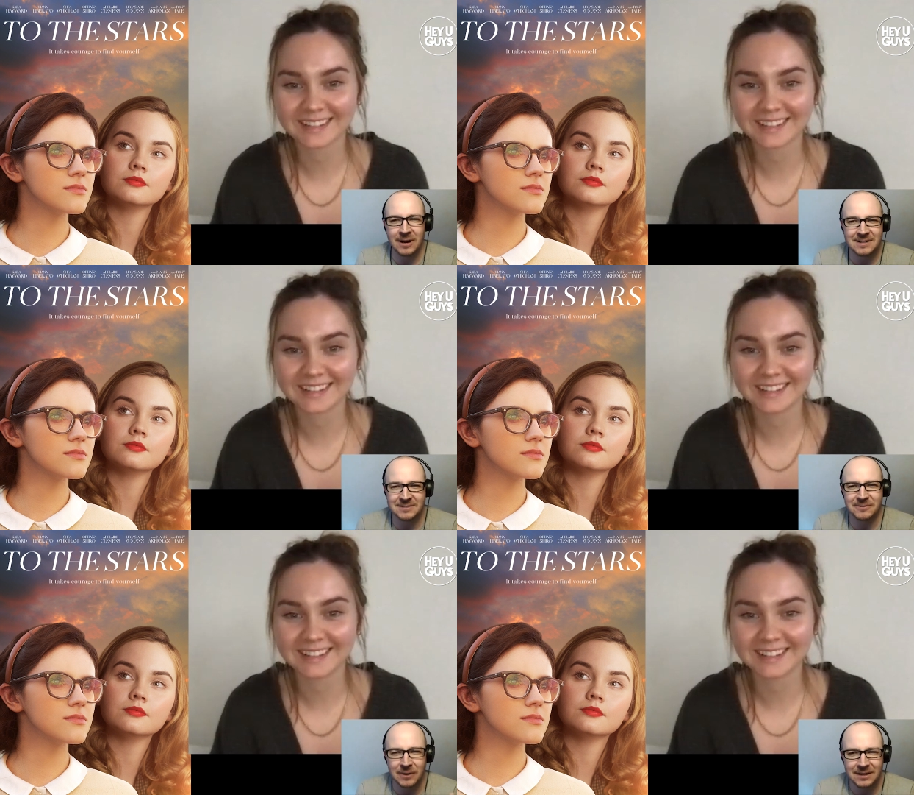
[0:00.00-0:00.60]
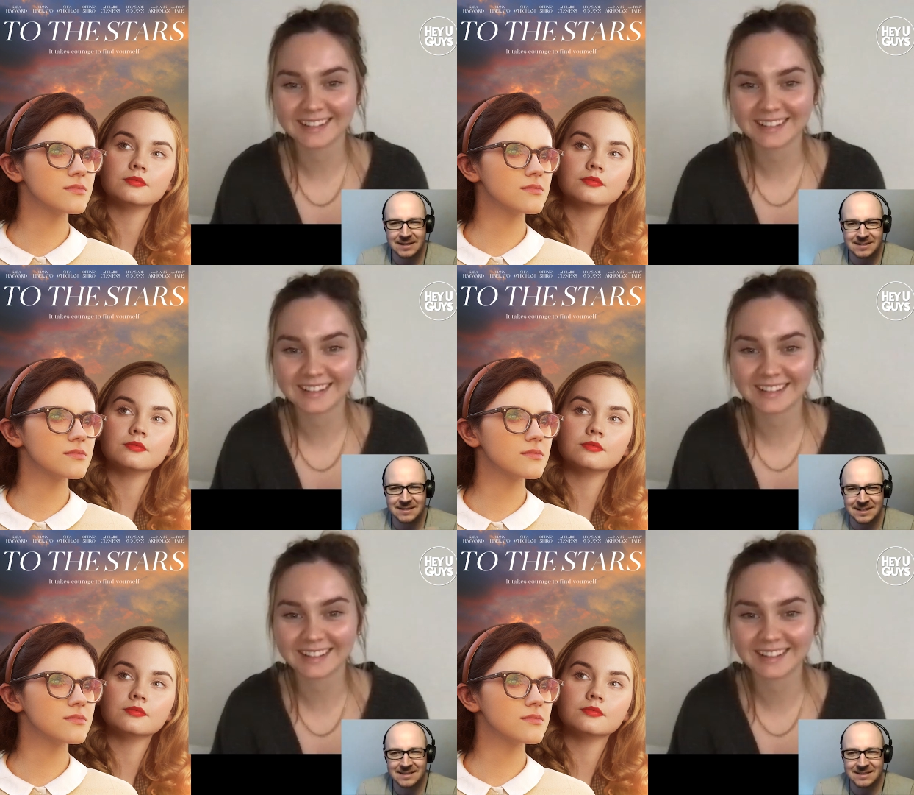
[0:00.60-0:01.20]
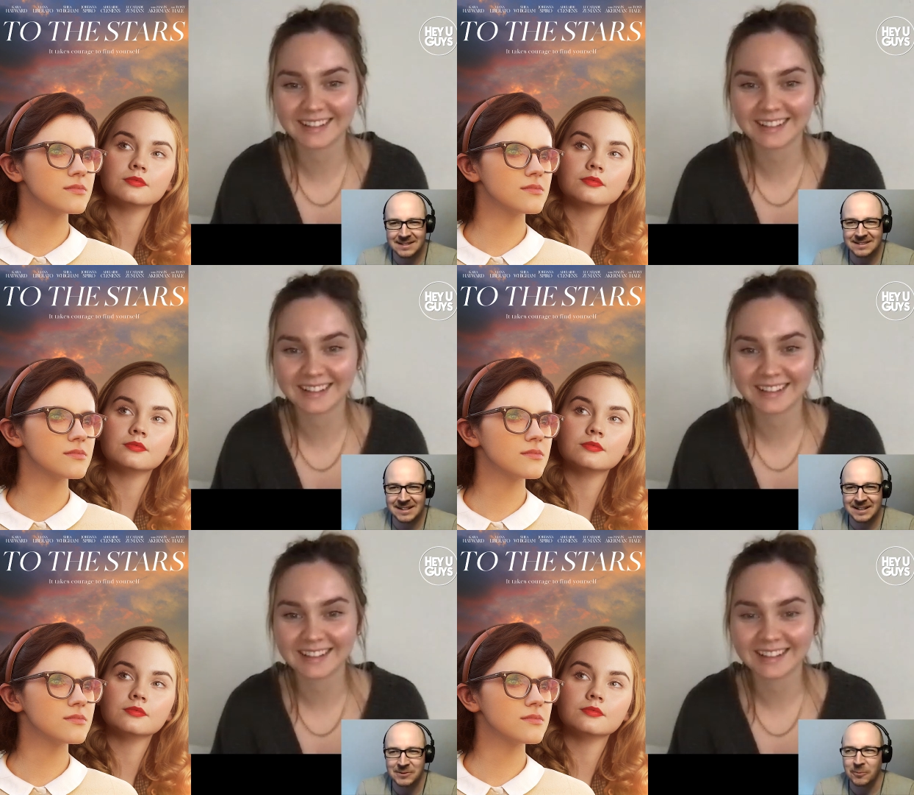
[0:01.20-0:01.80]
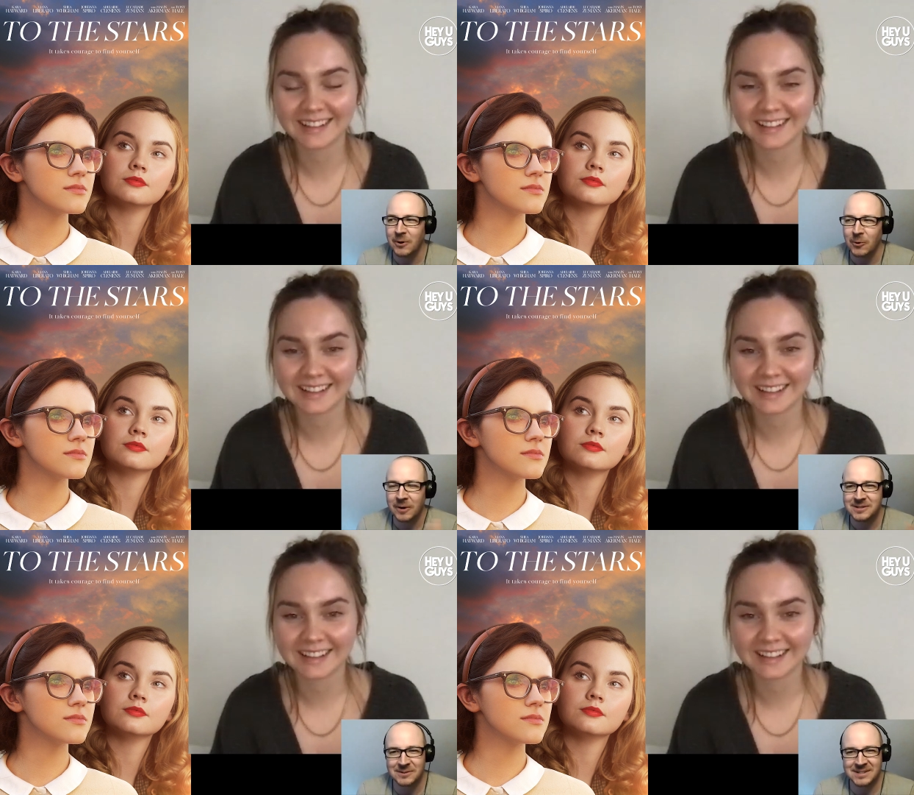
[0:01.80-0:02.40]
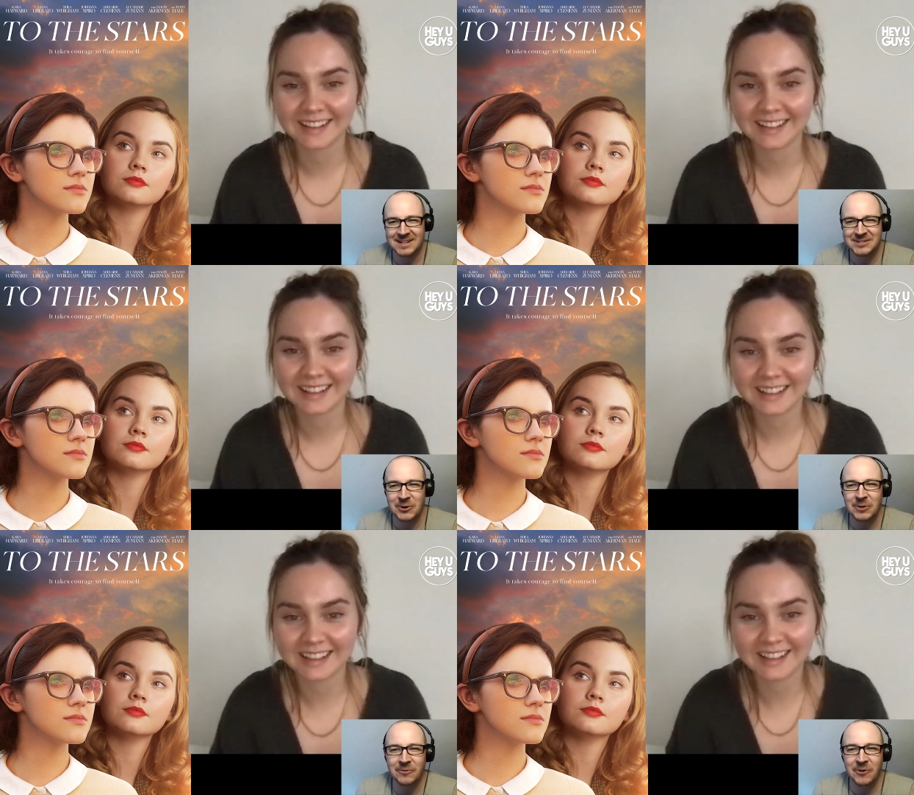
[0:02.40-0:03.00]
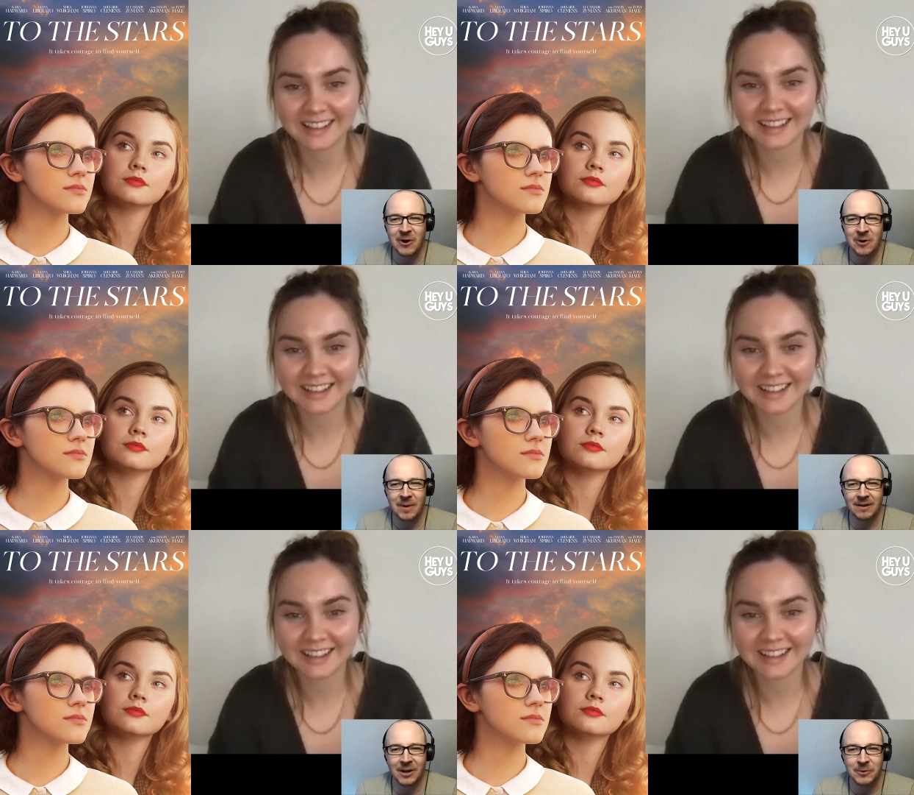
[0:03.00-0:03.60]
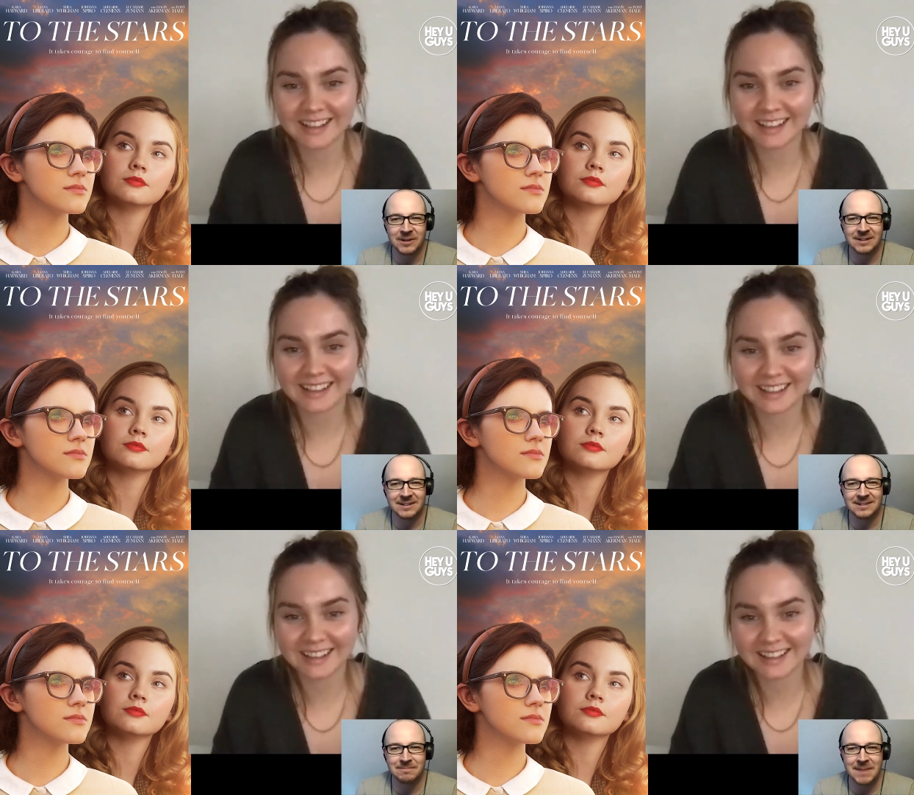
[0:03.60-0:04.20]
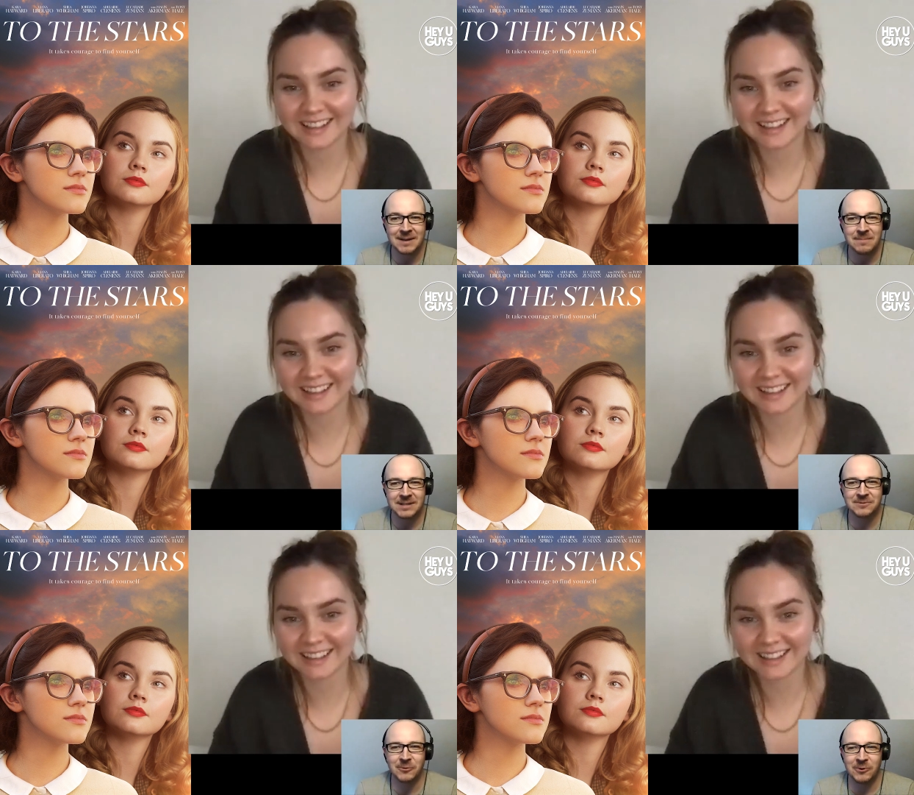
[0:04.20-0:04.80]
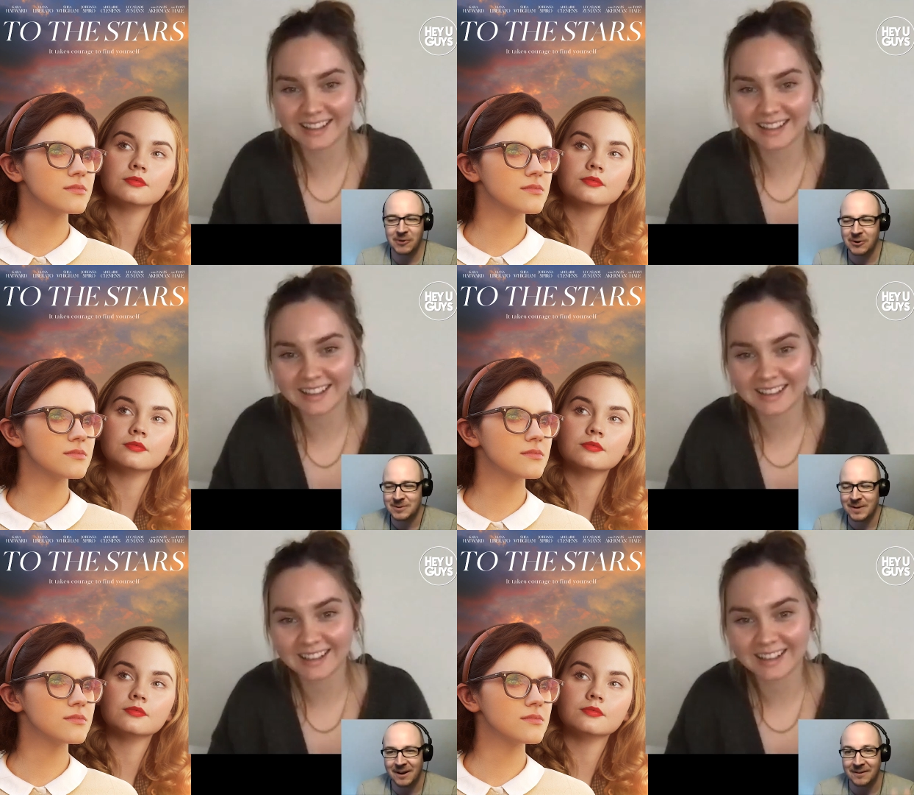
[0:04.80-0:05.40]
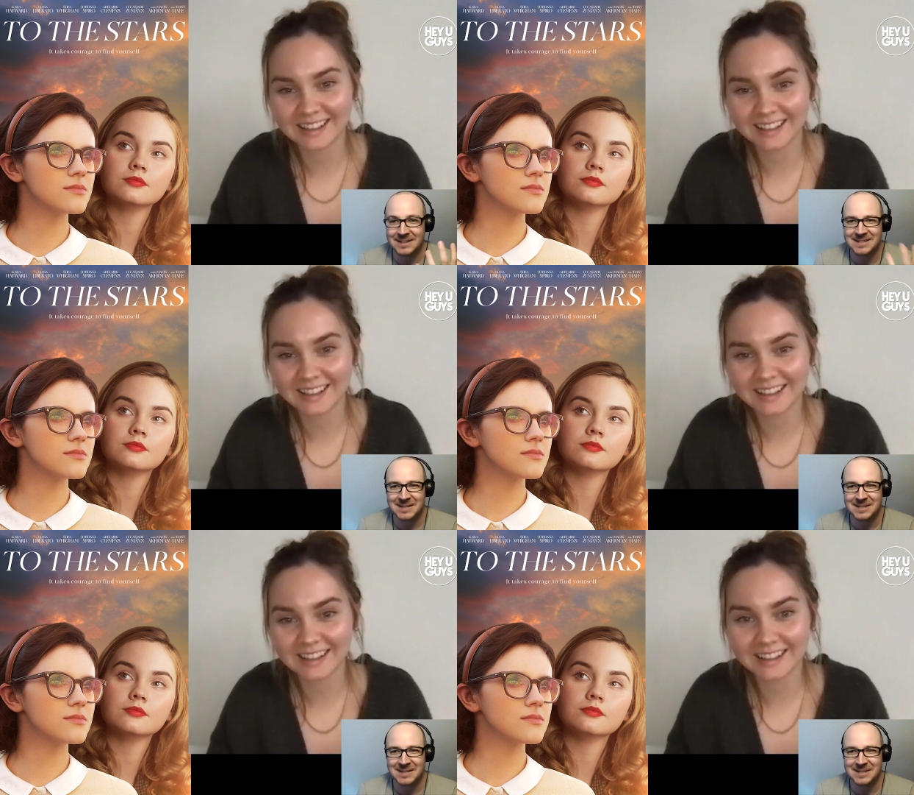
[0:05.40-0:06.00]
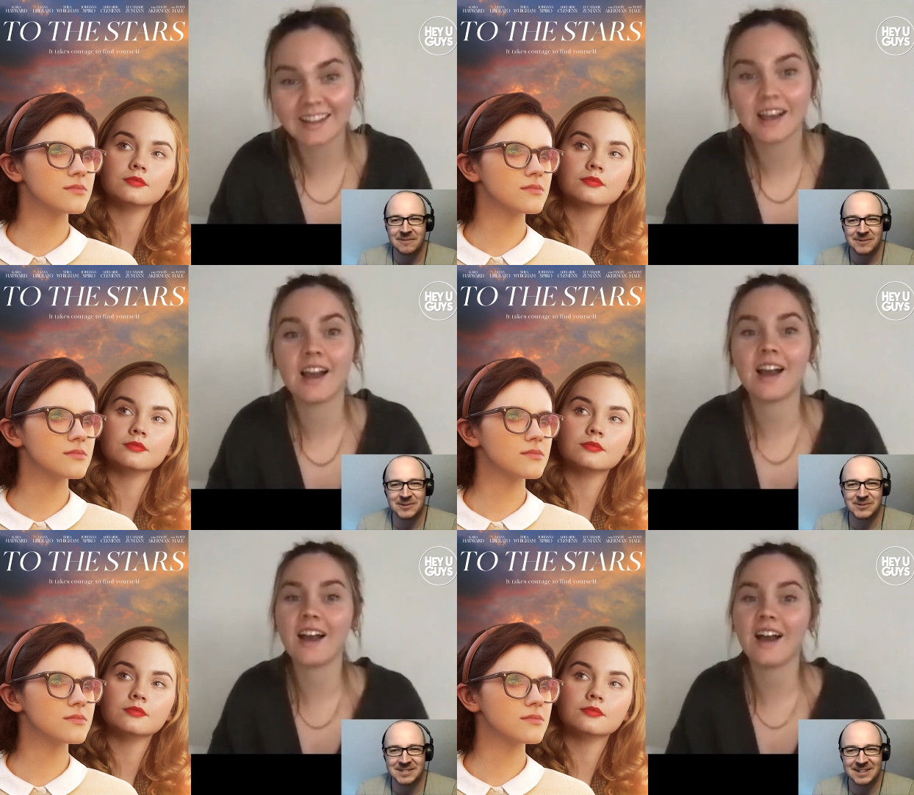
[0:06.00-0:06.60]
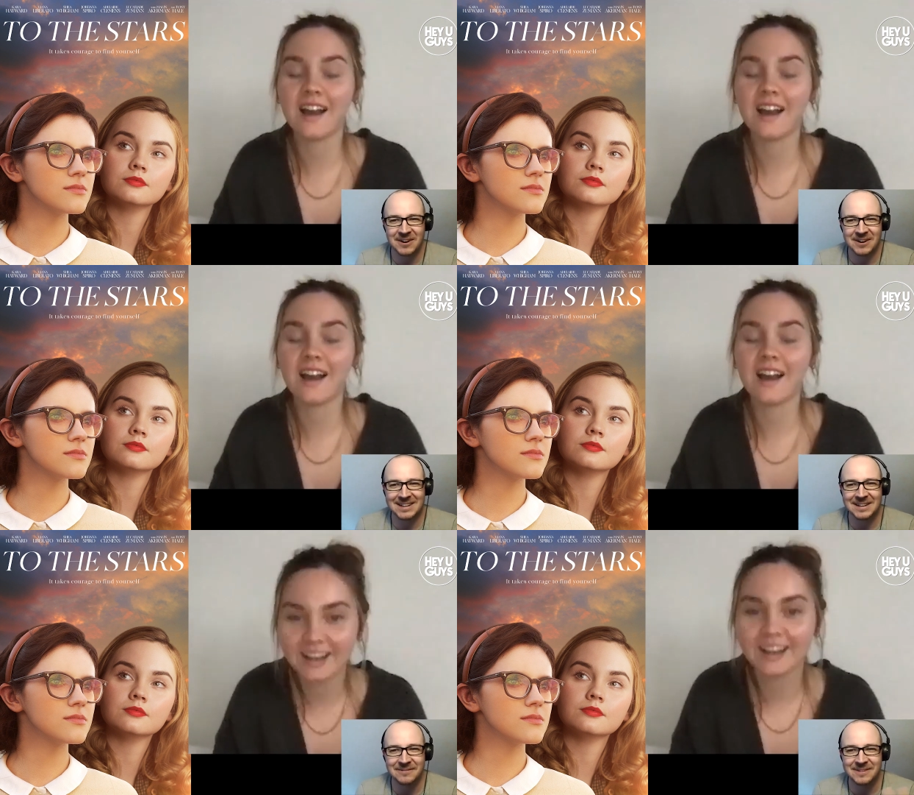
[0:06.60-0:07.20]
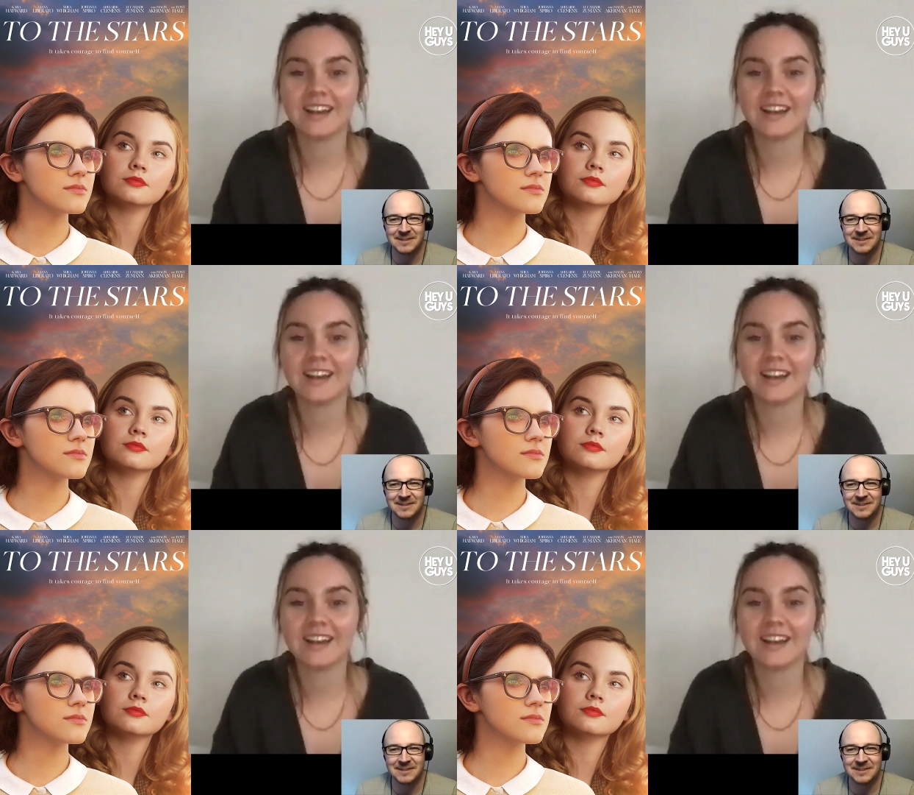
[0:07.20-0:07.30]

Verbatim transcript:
Speaker 1: because I feel like it's it's it almost, almost I was joking with Kyle about Logan and Mad Max Fury Road about how these these black and white versions that kind of give the